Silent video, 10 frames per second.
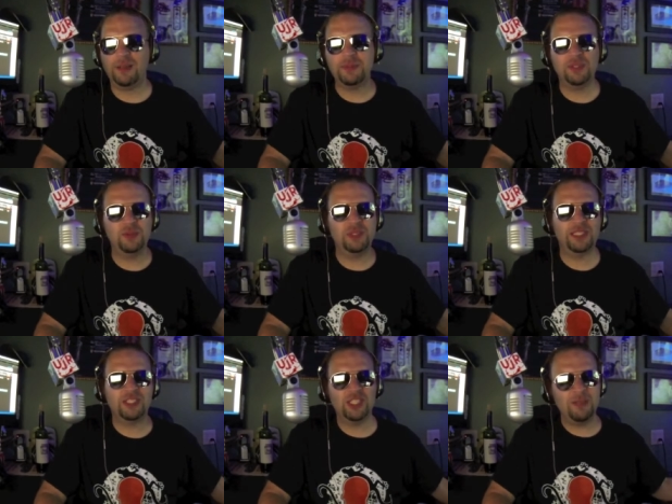
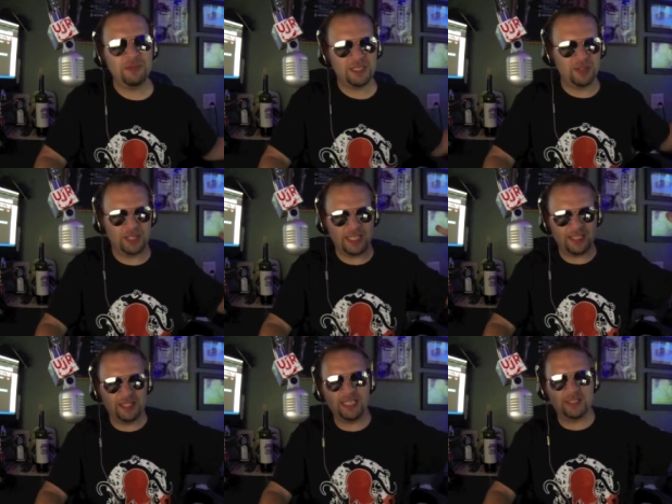Absolutely. It's a shame that, you know,
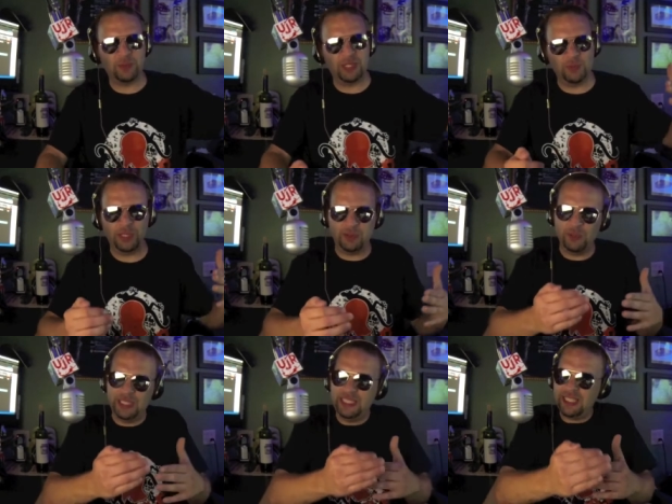that's the thing is we
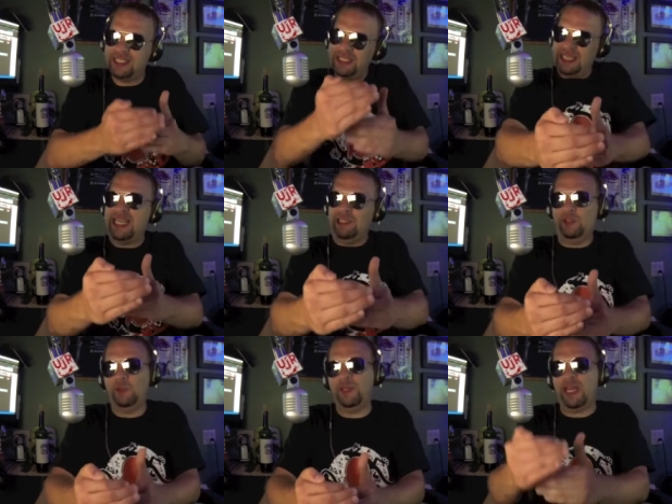need to extend that
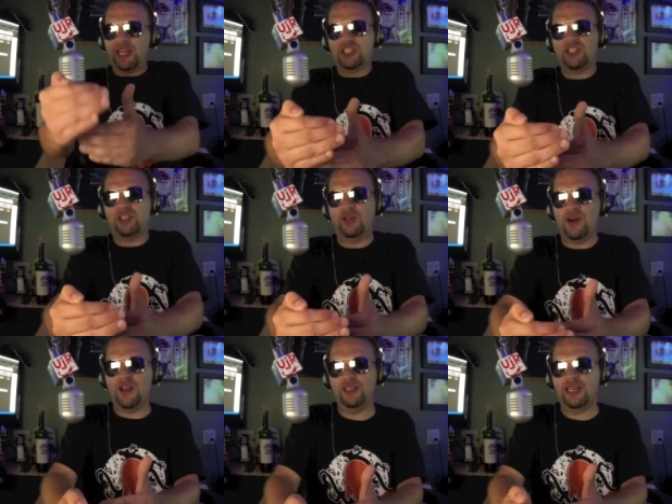little bit extra
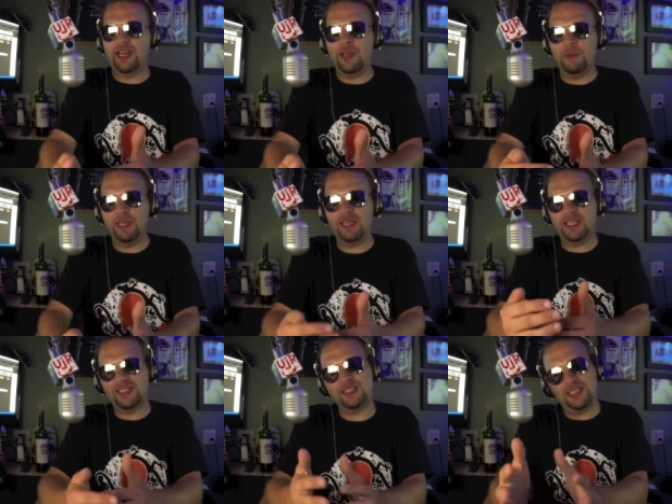all the time. And
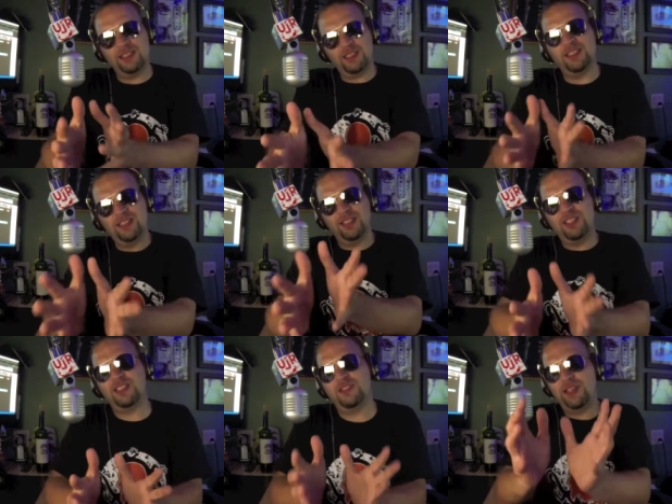that's kind of the
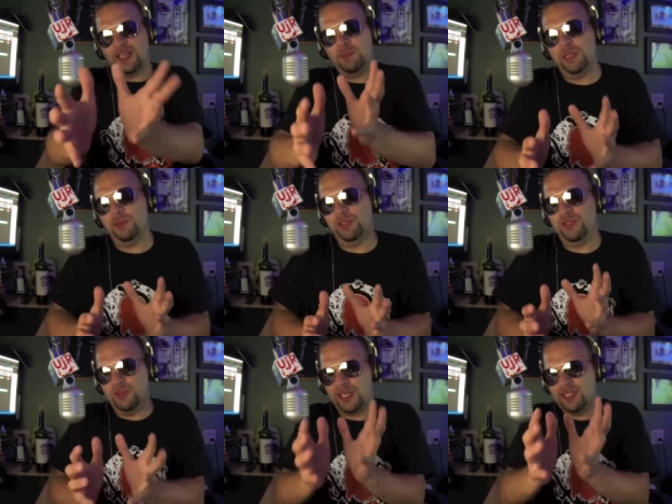gist of getting people to
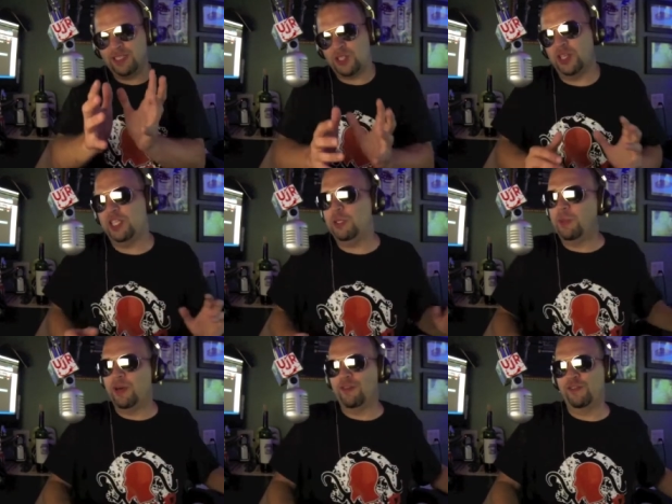do that is the tricky
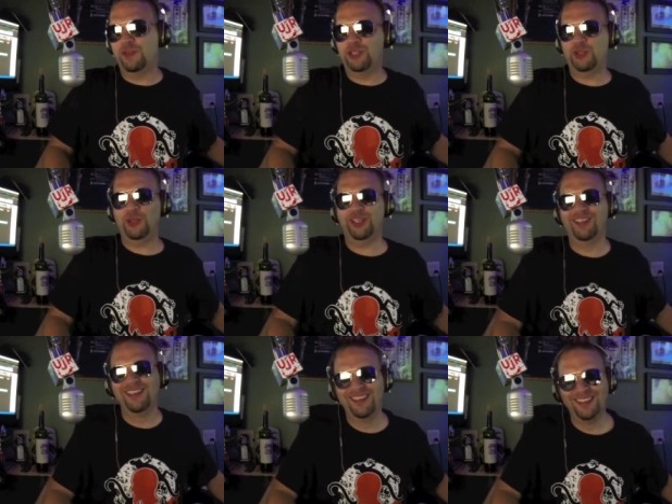part for sure.